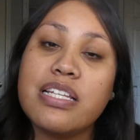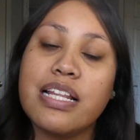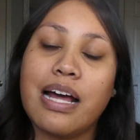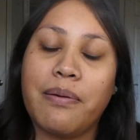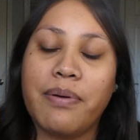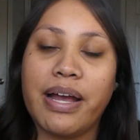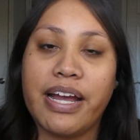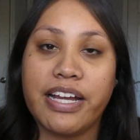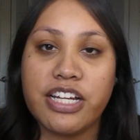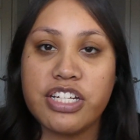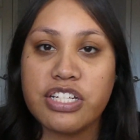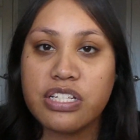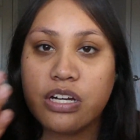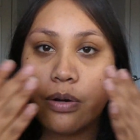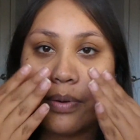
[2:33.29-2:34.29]
and that way I can
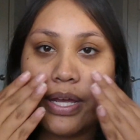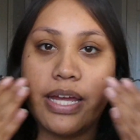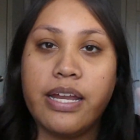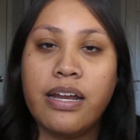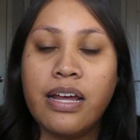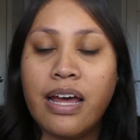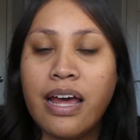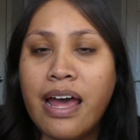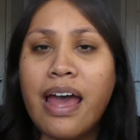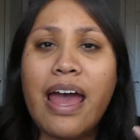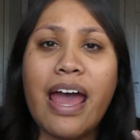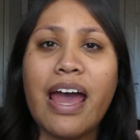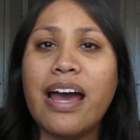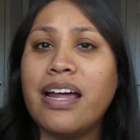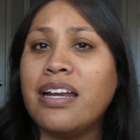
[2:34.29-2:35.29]
just go in
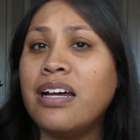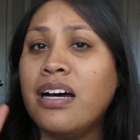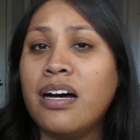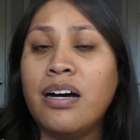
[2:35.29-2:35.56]
and